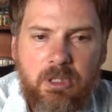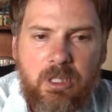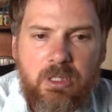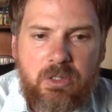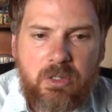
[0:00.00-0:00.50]

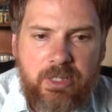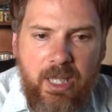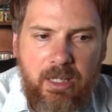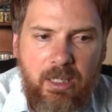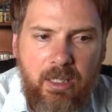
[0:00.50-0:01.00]

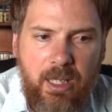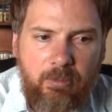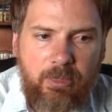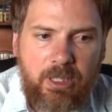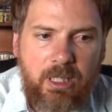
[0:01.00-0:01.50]
Susanna had
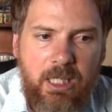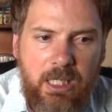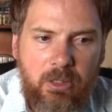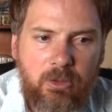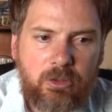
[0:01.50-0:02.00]
been
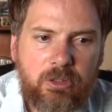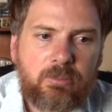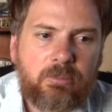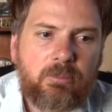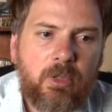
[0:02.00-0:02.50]
healed
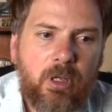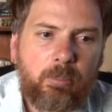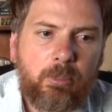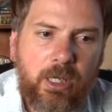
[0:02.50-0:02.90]
by